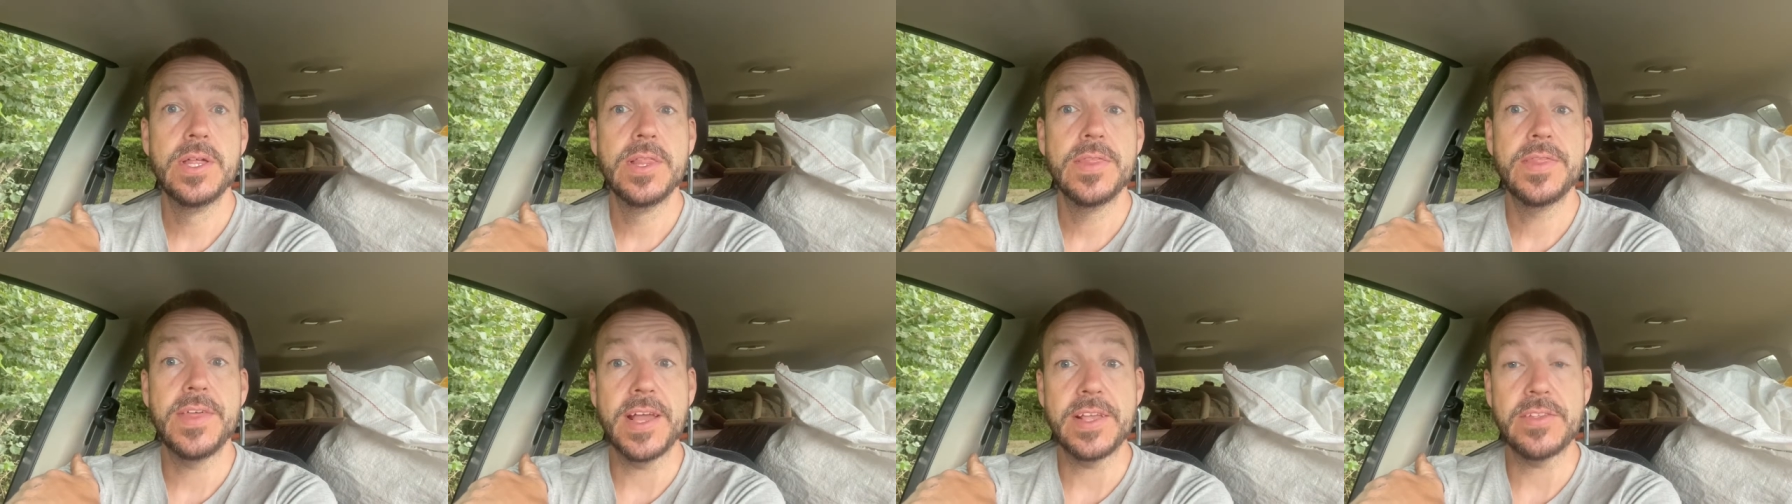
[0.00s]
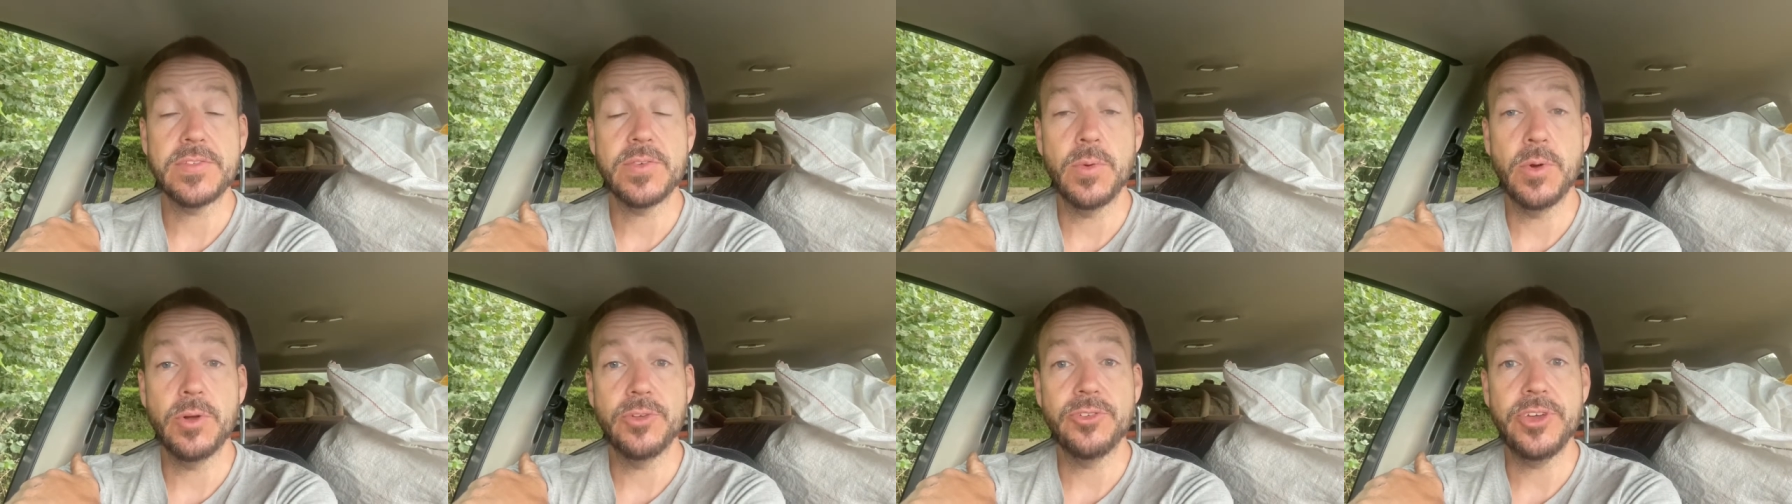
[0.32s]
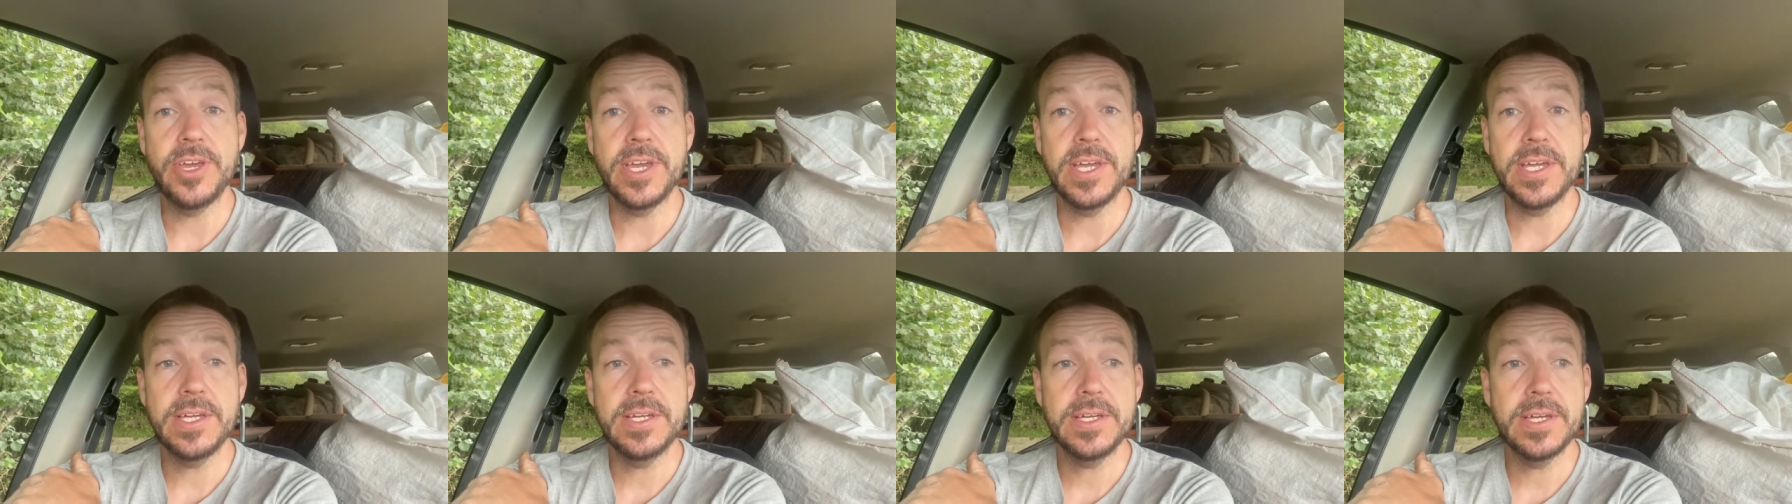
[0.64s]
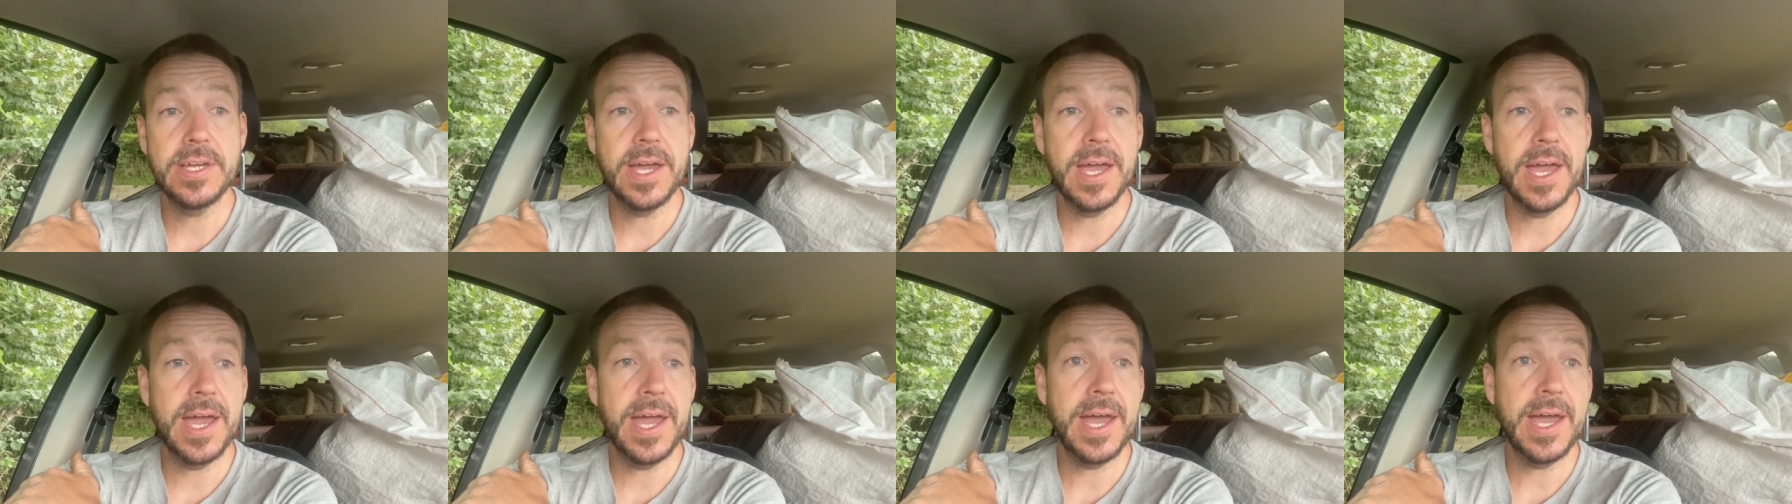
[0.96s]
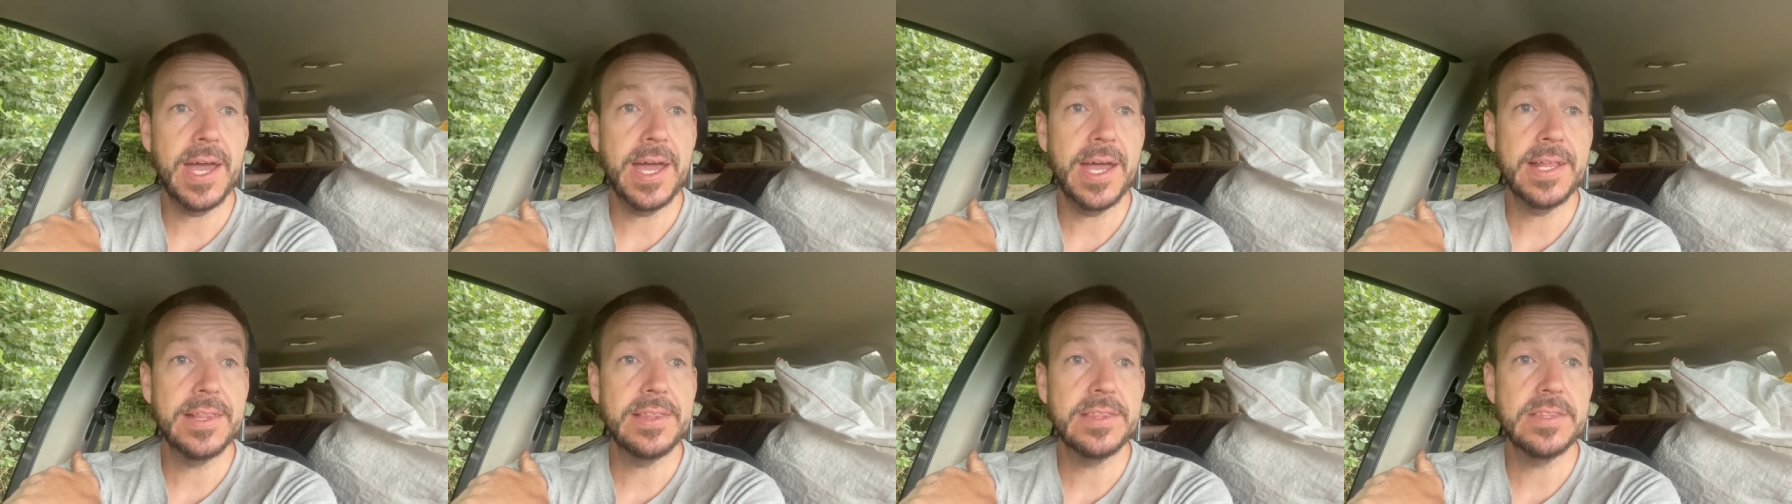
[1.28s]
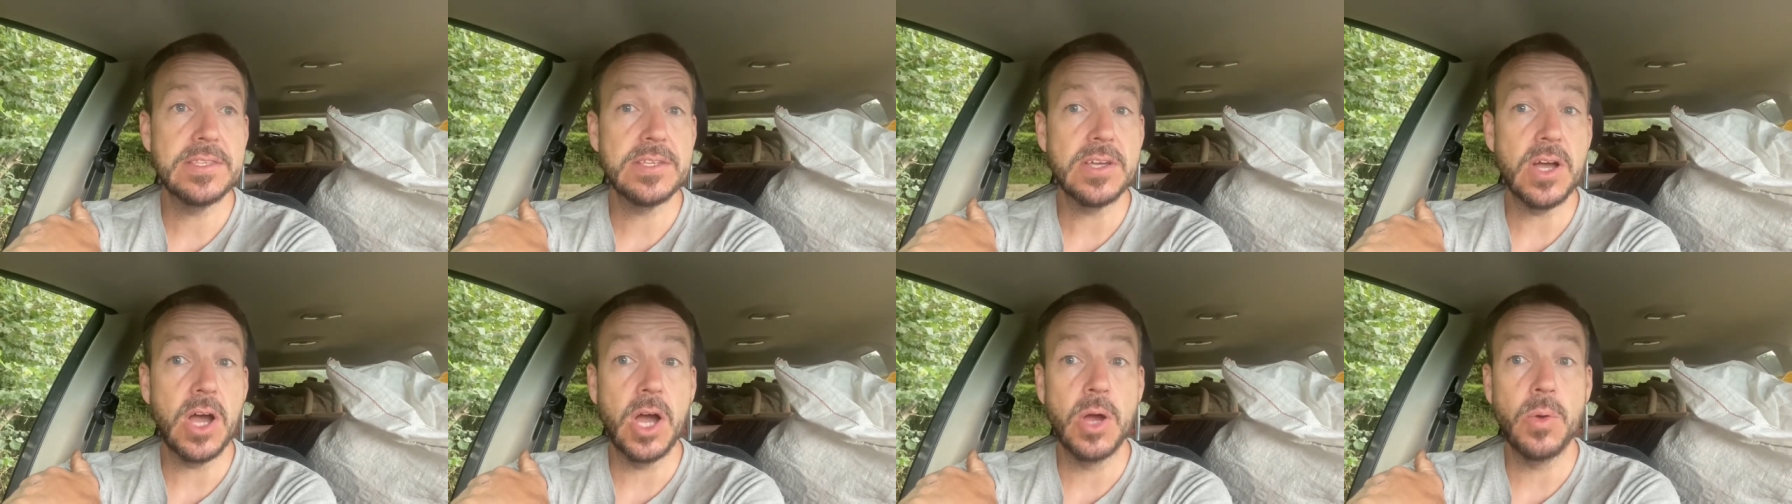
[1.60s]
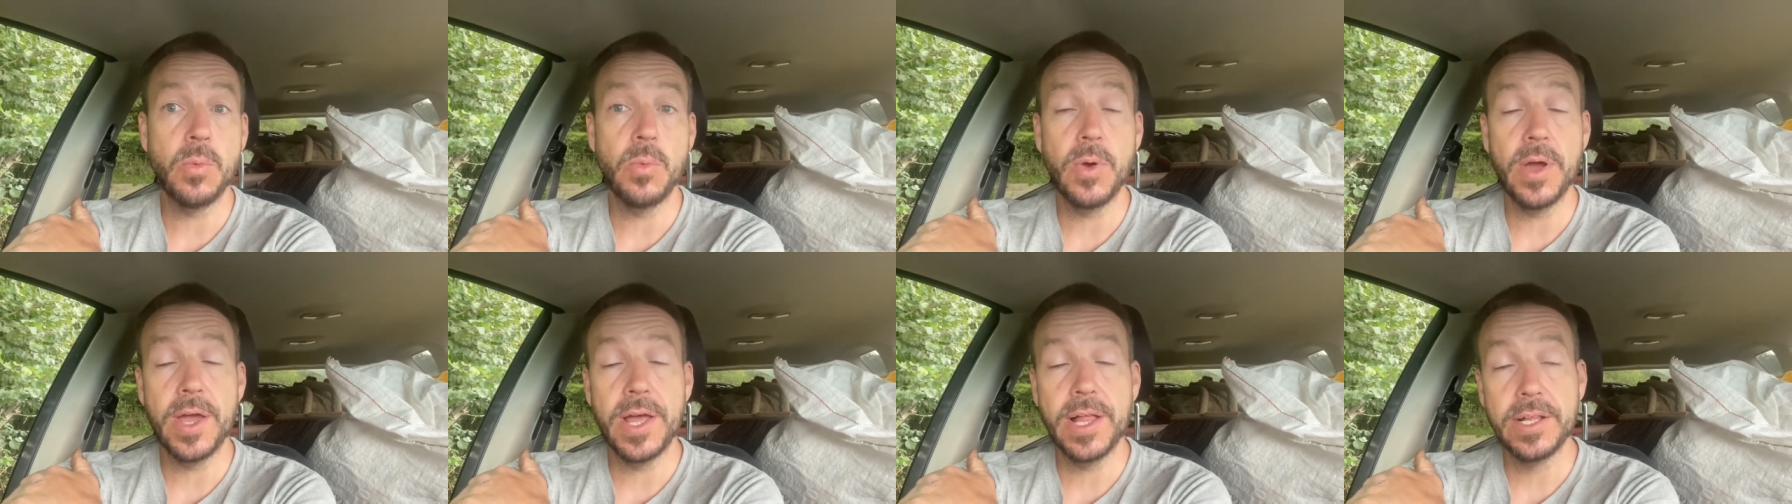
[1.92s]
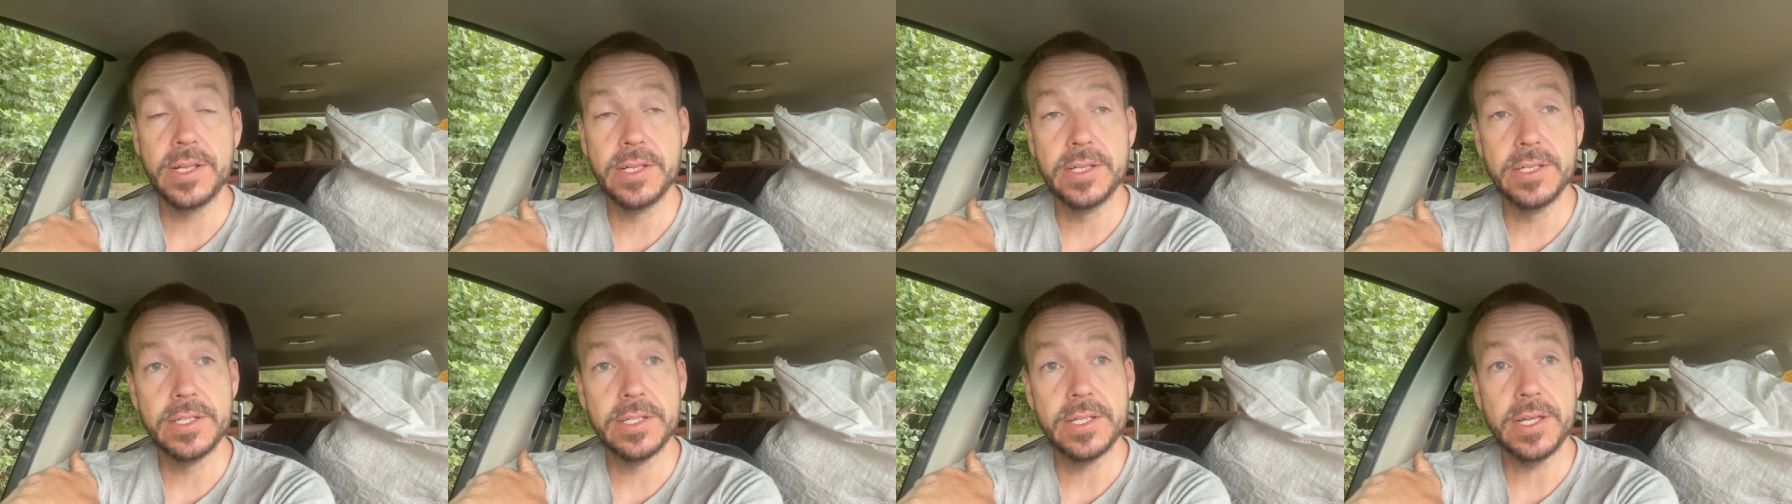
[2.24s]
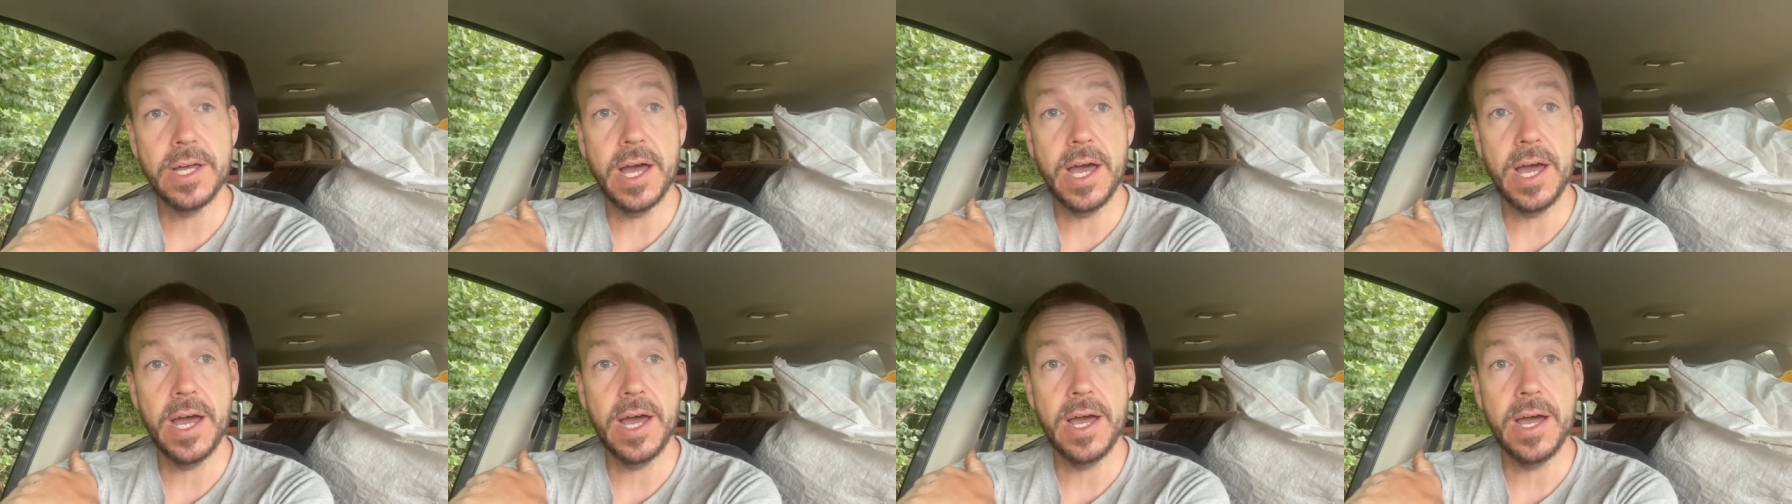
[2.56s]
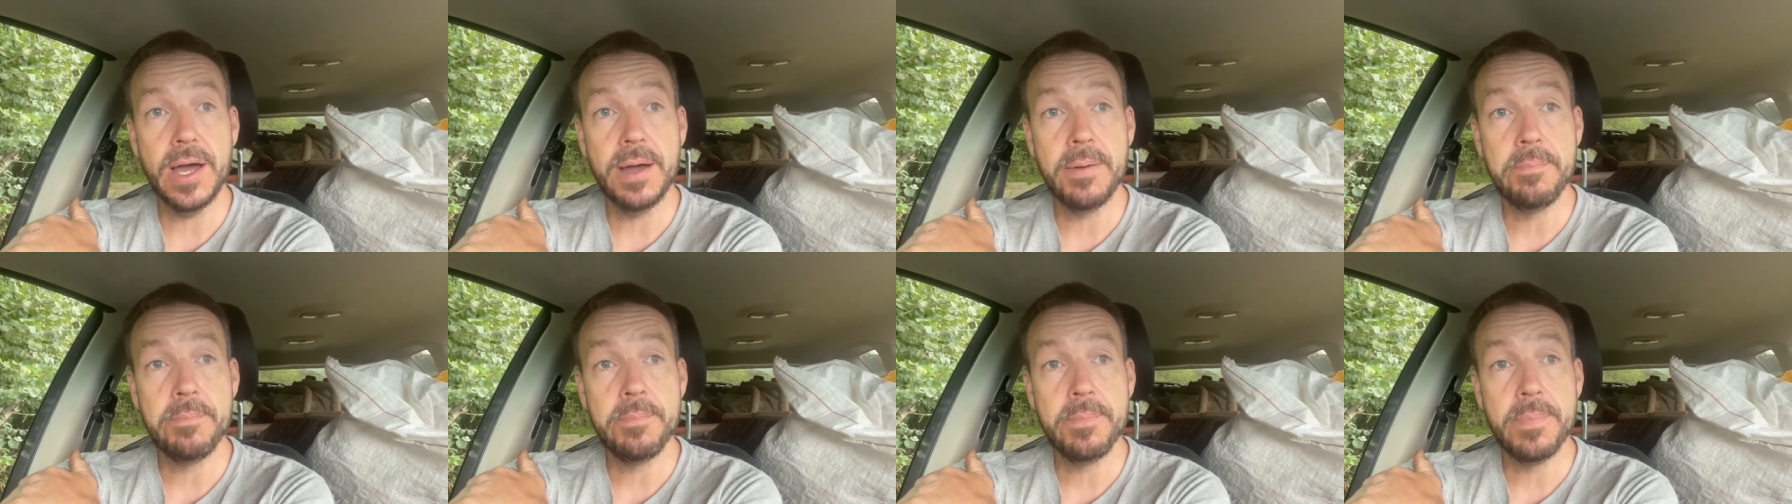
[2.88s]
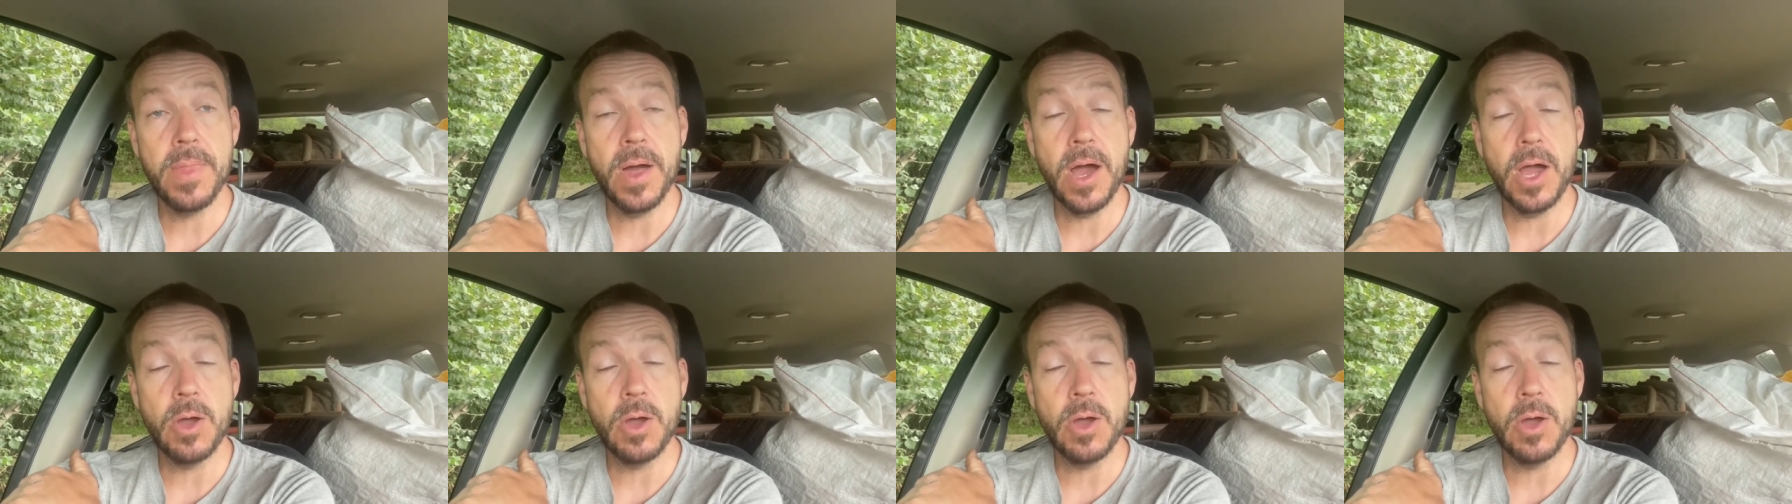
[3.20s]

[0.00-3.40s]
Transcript: thanks for watching and I will um,